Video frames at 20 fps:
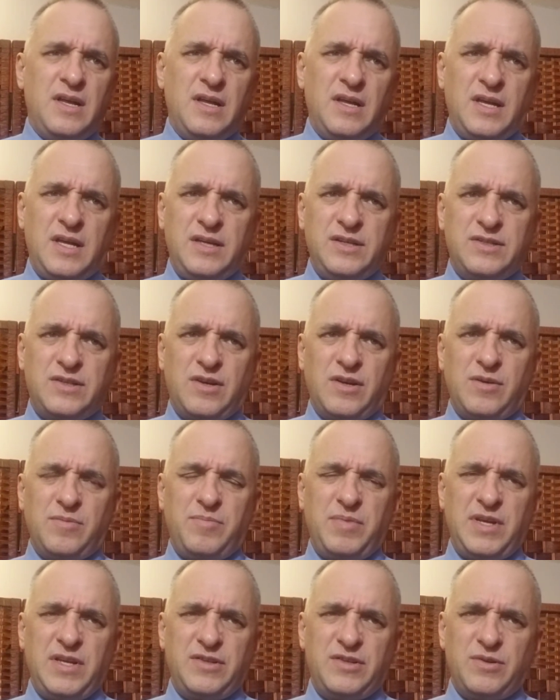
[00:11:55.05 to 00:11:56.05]
he's going
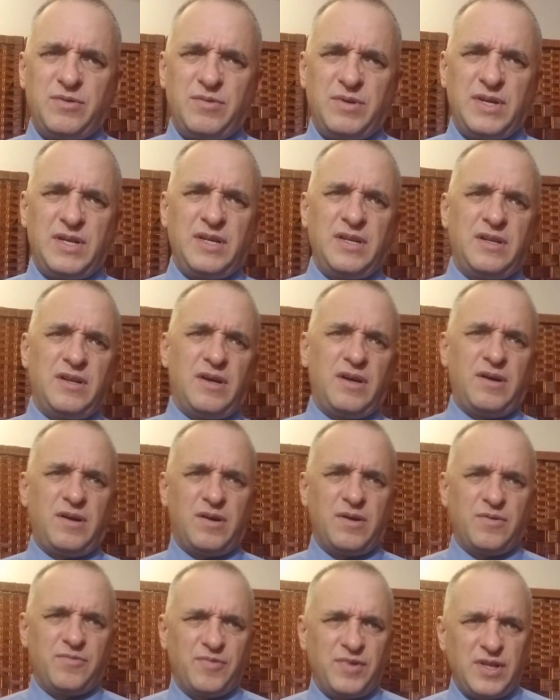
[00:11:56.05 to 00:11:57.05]
to be doing
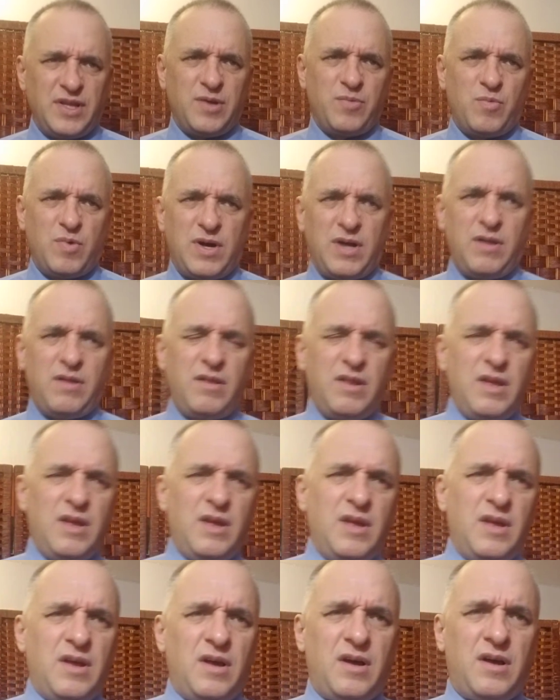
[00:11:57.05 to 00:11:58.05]
really well.
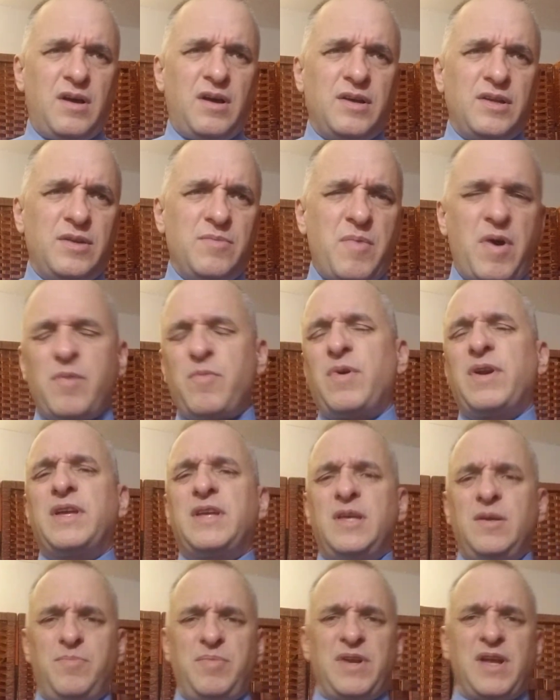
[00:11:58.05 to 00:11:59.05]
You might want to
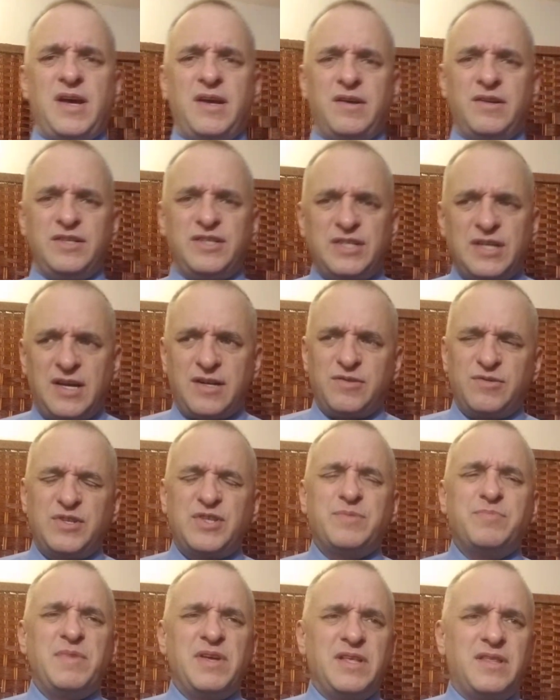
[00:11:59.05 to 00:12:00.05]
keep an eye on Jonnu
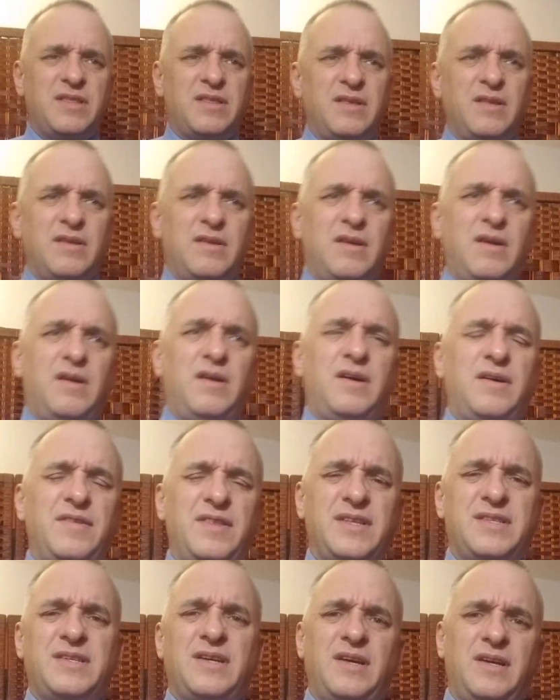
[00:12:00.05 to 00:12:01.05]
Smith of
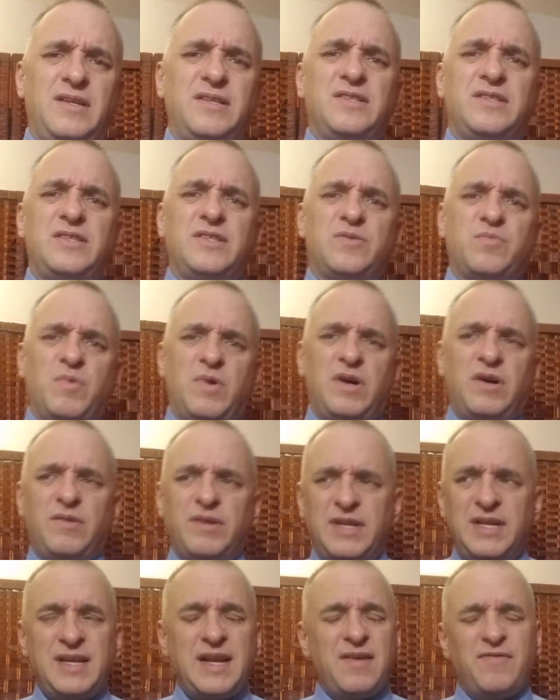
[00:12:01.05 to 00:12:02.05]
the Titans as well.
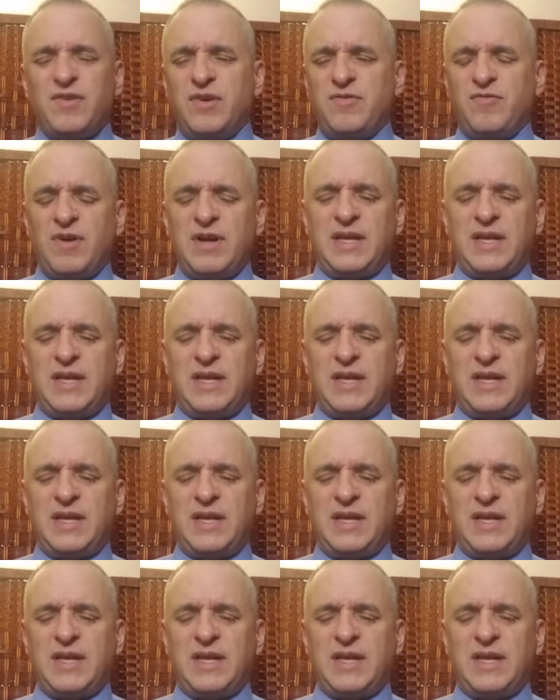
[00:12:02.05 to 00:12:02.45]
He didn't have a great